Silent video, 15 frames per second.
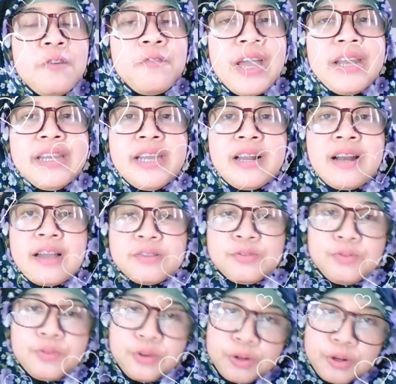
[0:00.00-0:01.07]
of any
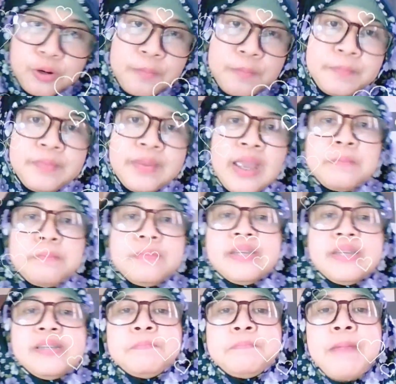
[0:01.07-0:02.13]
classroom,
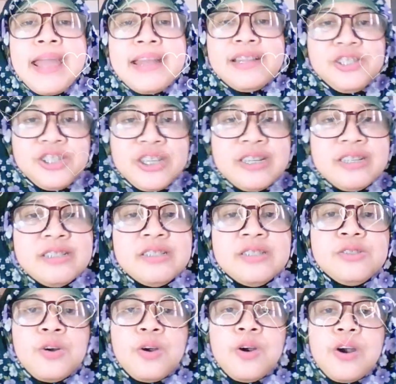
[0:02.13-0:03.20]
benches,